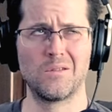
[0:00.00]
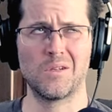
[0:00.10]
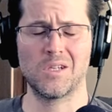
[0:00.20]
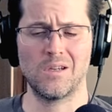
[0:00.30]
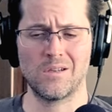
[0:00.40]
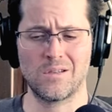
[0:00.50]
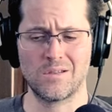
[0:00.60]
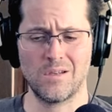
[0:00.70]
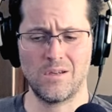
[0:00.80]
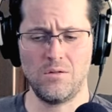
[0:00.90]
which I guess
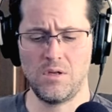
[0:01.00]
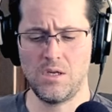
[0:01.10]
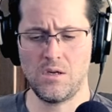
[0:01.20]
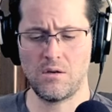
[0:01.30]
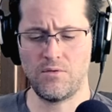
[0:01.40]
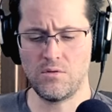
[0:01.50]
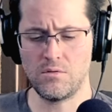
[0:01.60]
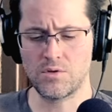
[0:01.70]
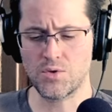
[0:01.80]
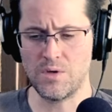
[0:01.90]
is like unique if
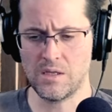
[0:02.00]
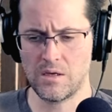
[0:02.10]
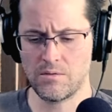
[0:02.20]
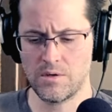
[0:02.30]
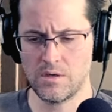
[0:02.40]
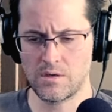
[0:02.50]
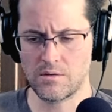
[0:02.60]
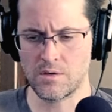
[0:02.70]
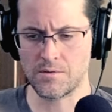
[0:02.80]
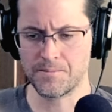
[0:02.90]
you swing that way. I don't
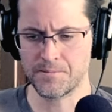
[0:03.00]
know.